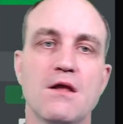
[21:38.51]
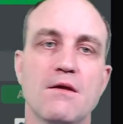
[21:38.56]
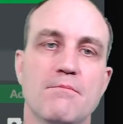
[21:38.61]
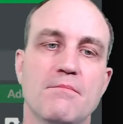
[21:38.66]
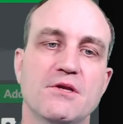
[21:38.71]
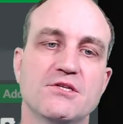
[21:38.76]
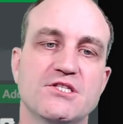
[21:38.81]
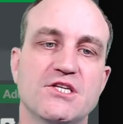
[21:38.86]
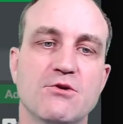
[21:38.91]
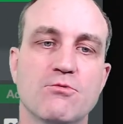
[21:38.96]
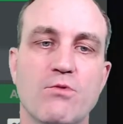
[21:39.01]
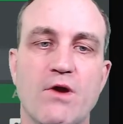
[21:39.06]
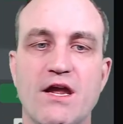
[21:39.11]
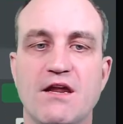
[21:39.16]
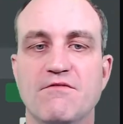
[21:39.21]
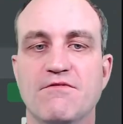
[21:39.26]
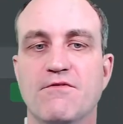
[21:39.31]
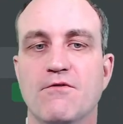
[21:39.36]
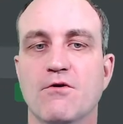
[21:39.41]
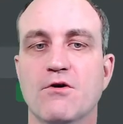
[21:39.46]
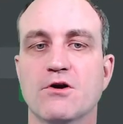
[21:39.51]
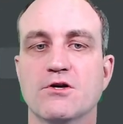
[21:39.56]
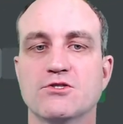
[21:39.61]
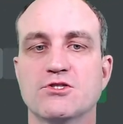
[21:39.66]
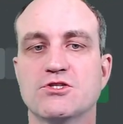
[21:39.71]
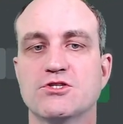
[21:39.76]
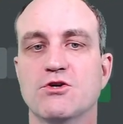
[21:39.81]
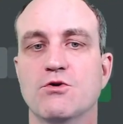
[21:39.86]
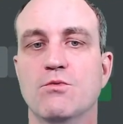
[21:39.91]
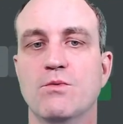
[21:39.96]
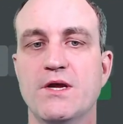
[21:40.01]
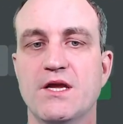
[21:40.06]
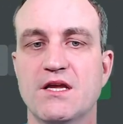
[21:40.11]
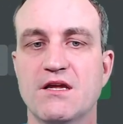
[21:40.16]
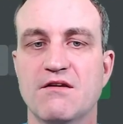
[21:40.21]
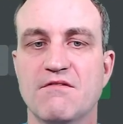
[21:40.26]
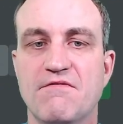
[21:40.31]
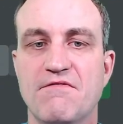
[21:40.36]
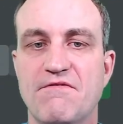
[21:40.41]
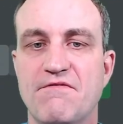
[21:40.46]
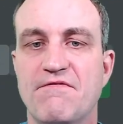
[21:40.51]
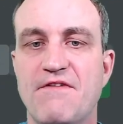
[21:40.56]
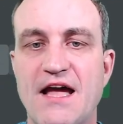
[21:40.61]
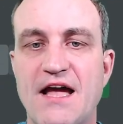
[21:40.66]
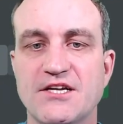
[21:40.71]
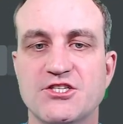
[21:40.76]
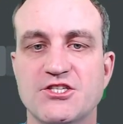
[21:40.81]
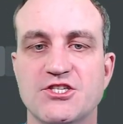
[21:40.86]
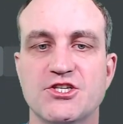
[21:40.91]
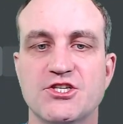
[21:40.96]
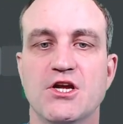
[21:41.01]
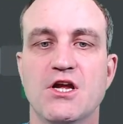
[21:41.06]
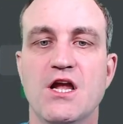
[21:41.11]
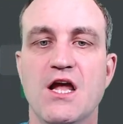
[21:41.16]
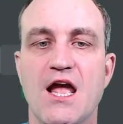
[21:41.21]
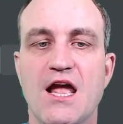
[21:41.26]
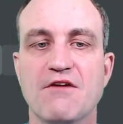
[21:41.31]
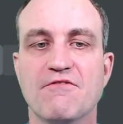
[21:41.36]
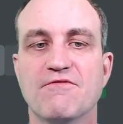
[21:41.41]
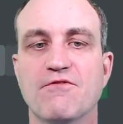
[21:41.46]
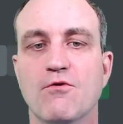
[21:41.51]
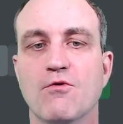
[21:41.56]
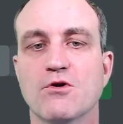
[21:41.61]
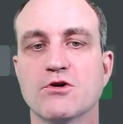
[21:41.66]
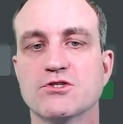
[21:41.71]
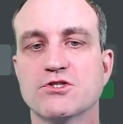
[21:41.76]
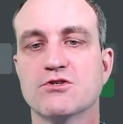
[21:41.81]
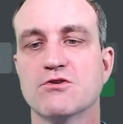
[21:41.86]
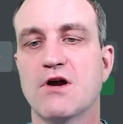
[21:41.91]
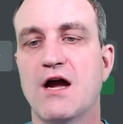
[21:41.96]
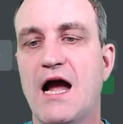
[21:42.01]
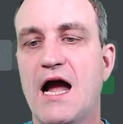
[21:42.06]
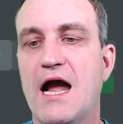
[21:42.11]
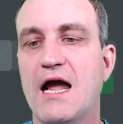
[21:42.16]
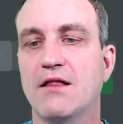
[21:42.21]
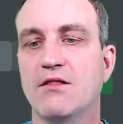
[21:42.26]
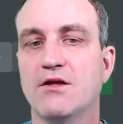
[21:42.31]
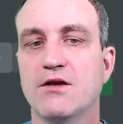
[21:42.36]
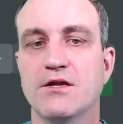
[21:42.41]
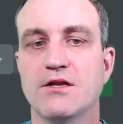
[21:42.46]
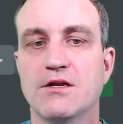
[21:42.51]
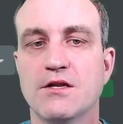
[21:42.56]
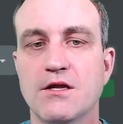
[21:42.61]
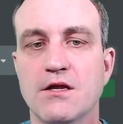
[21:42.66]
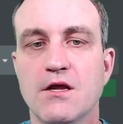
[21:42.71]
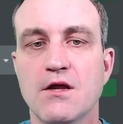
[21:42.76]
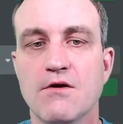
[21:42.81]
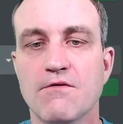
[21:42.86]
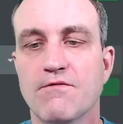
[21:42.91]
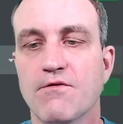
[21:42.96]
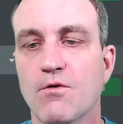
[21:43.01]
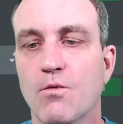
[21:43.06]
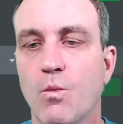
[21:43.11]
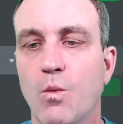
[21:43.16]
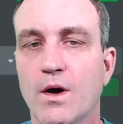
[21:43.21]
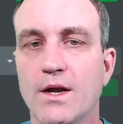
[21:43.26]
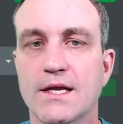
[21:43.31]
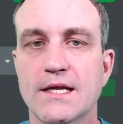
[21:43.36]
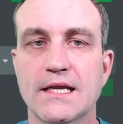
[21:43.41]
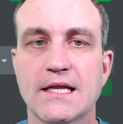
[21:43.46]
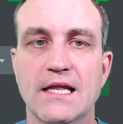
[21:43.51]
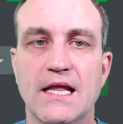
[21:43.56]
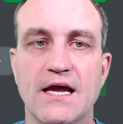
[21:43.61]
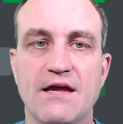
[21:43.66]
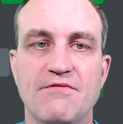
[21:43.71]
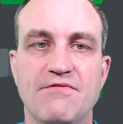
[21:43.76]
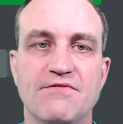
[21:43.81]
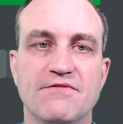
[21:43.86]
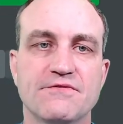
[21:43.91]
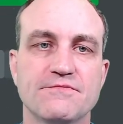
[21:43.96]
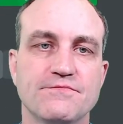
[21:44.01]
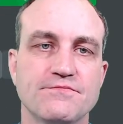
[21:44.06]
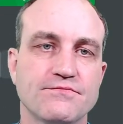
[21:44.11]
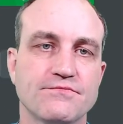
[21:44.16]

Misty Rainforest, so we can fetch a forest or island for 1 life.